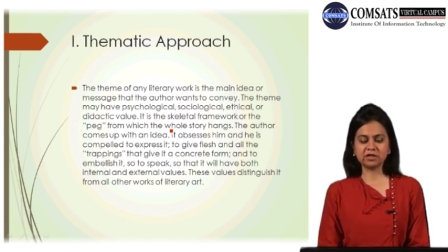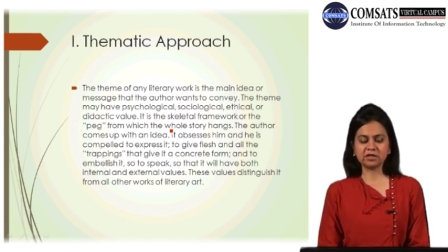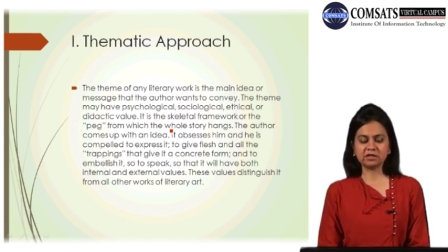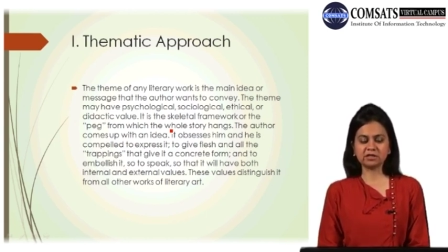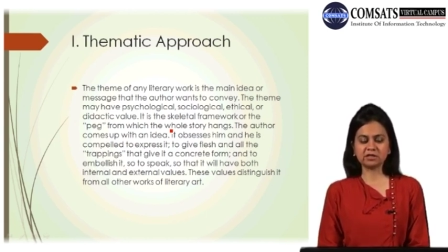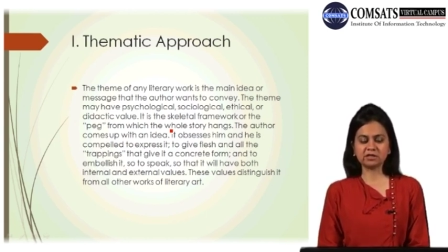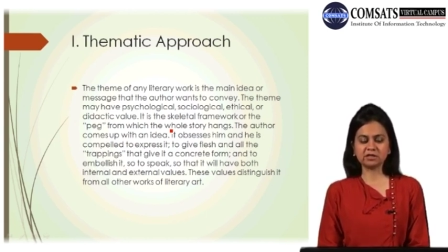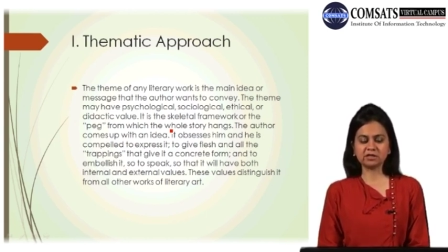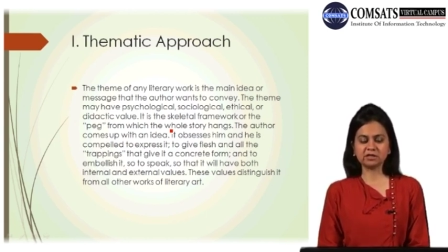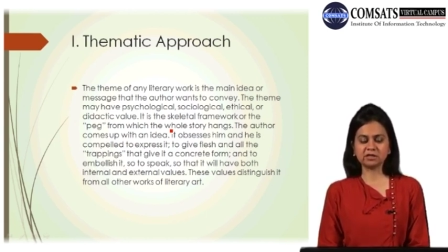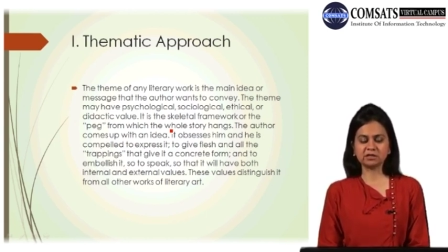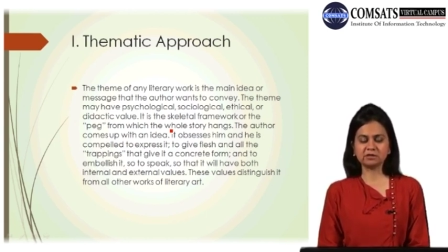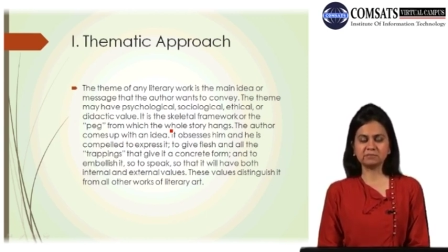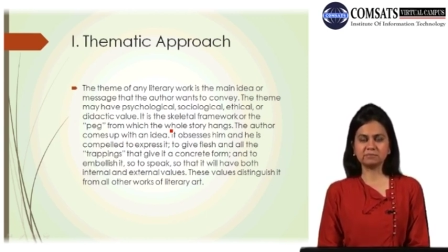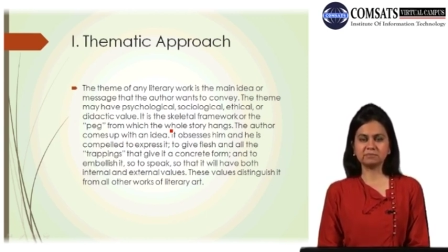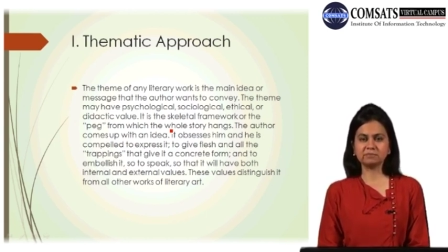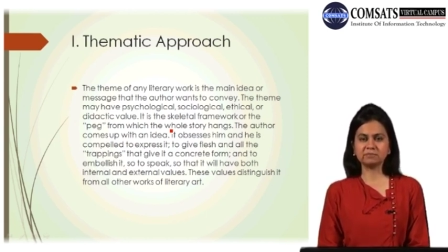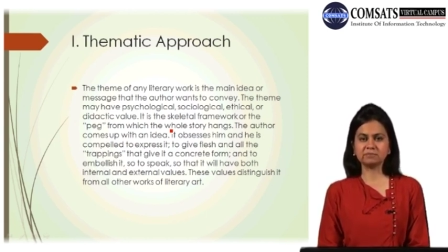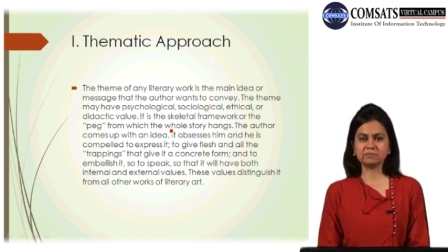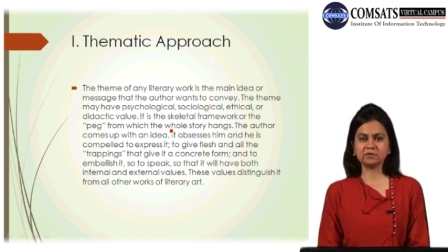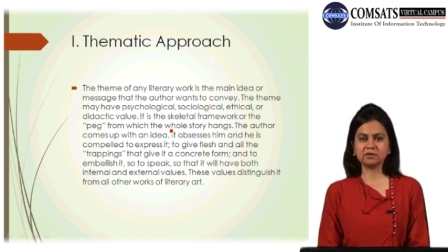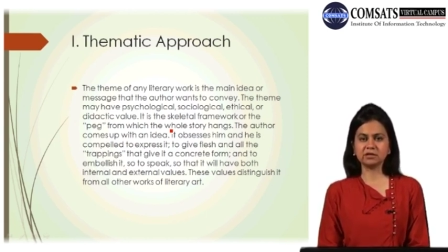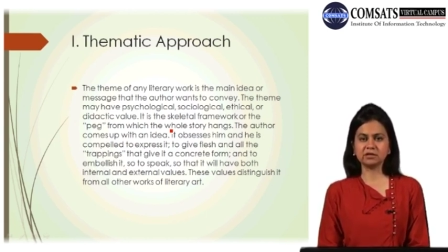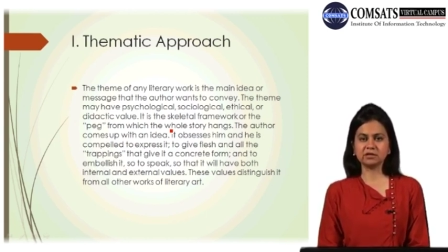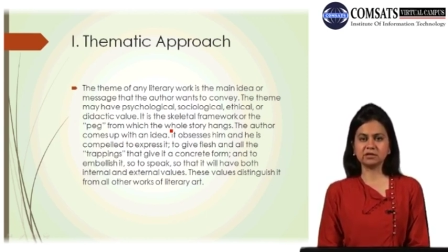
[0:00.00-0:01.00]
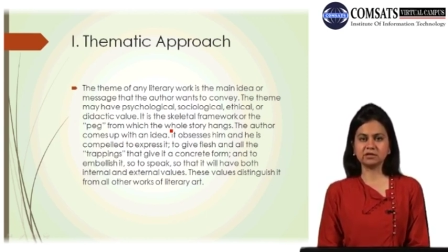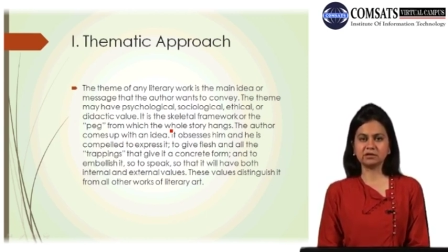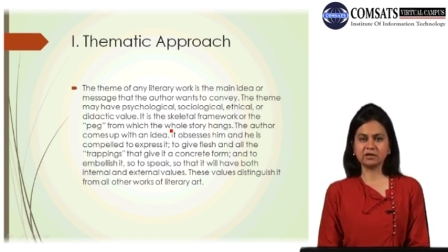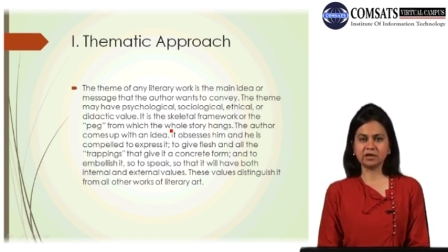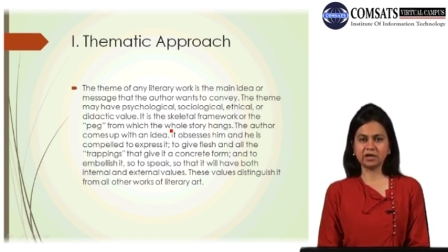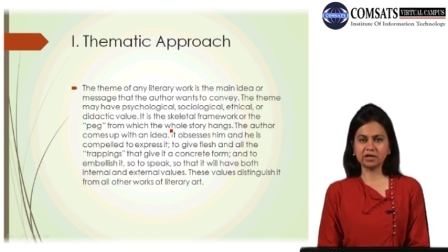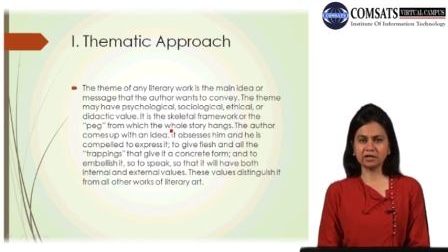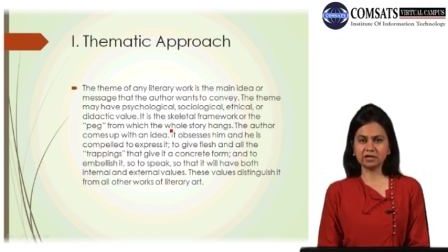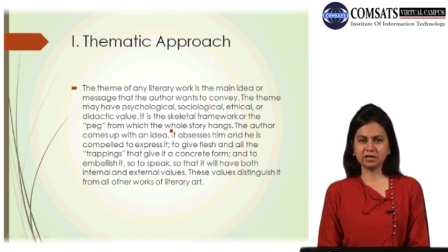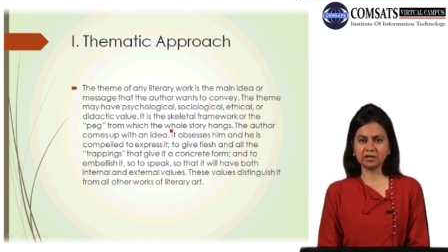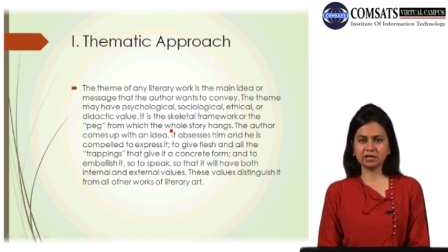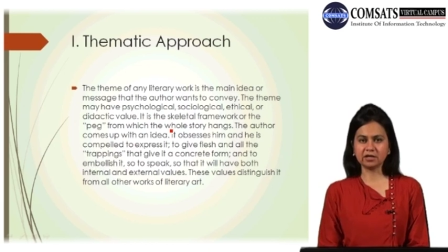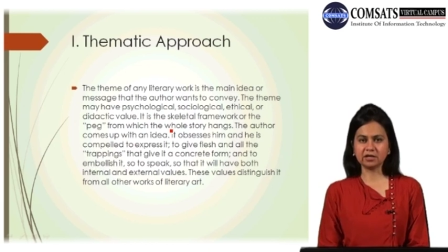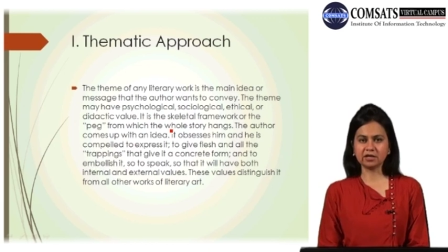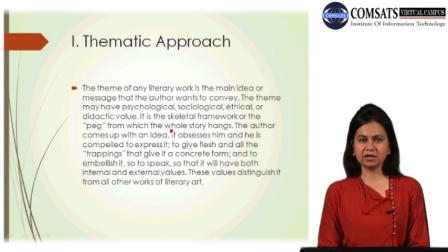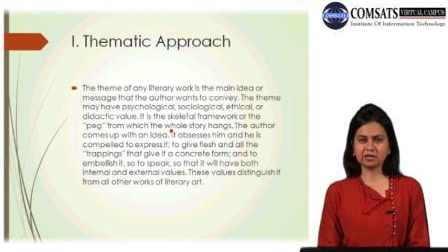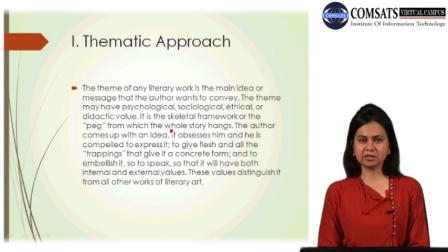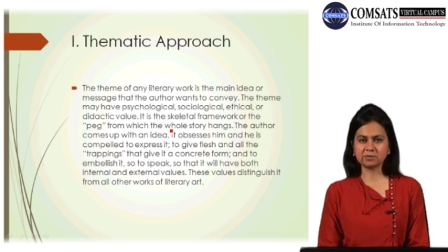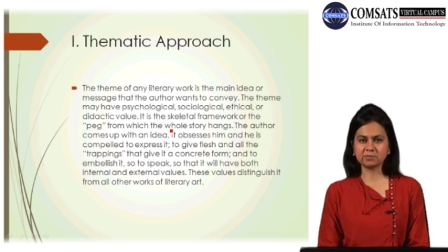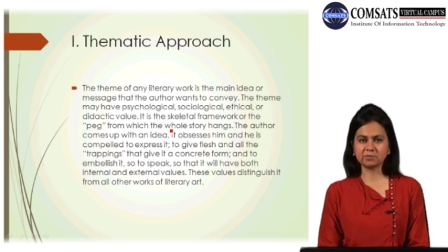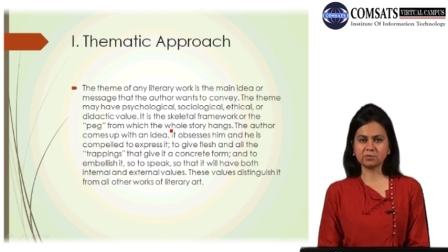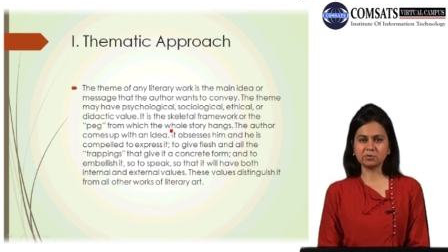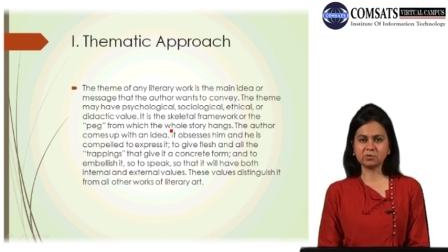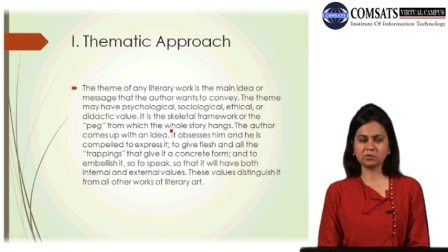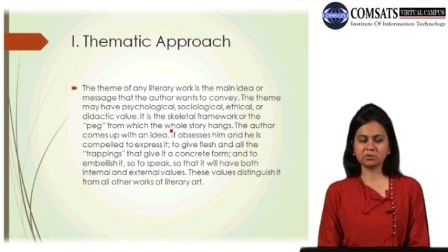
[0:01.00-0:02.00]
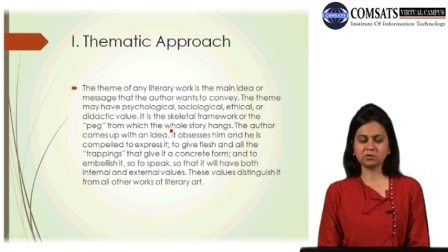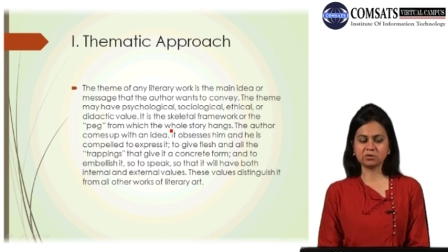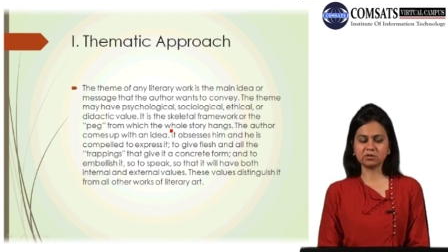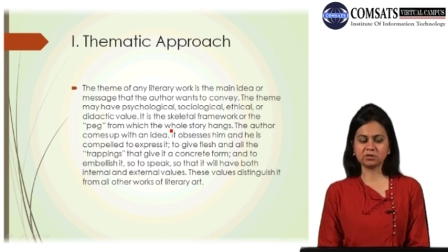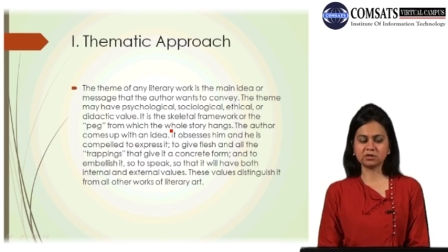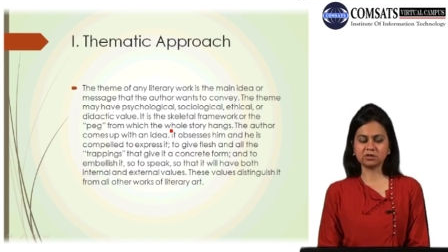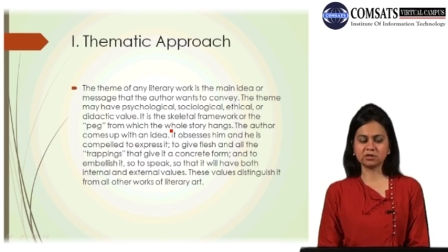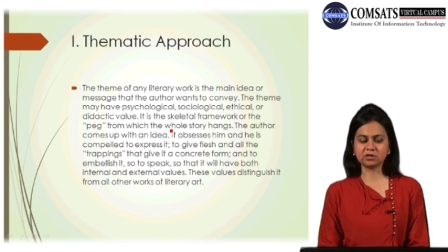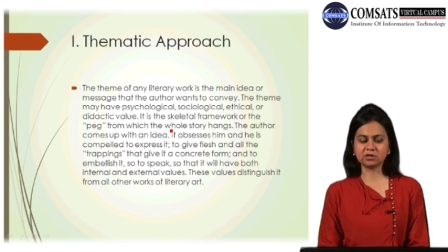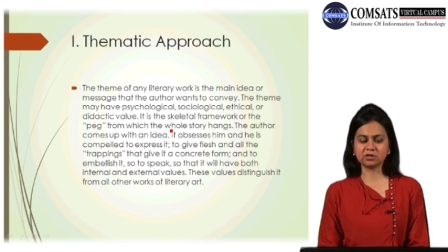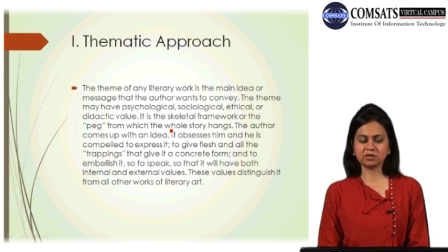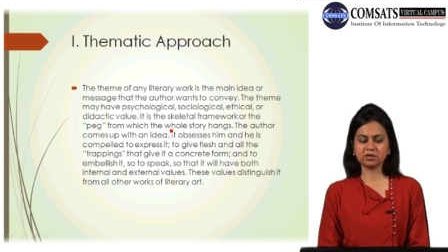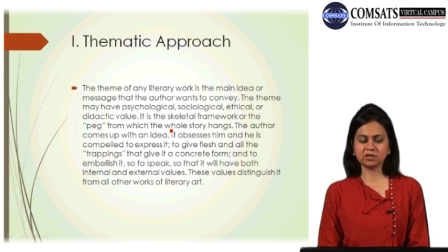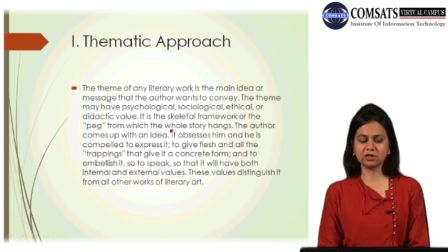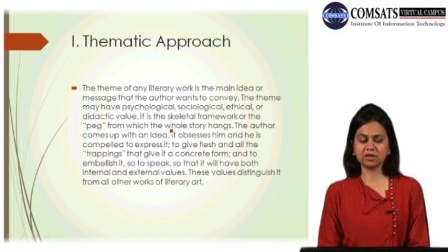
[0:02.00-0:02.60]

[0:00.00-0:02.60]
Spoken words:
that the writing has both